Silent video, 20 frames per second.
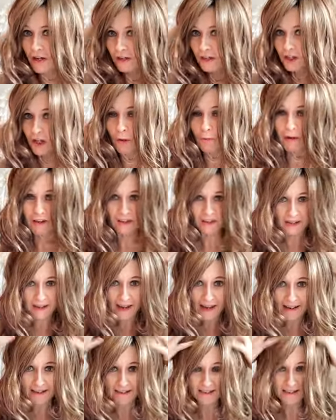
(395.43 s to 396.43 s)
you know when you
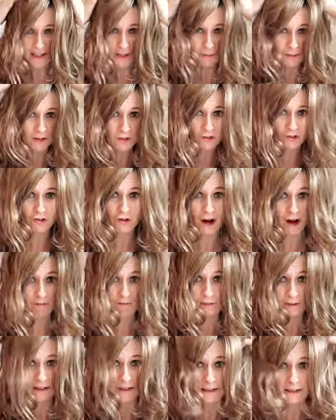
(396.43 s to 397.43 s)
get it it's been
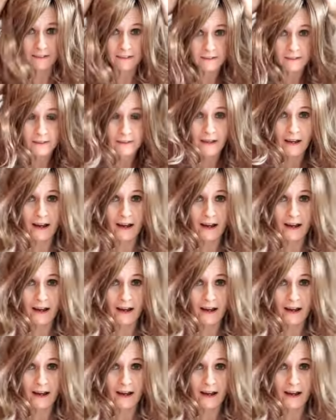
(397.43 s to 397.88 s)
traveling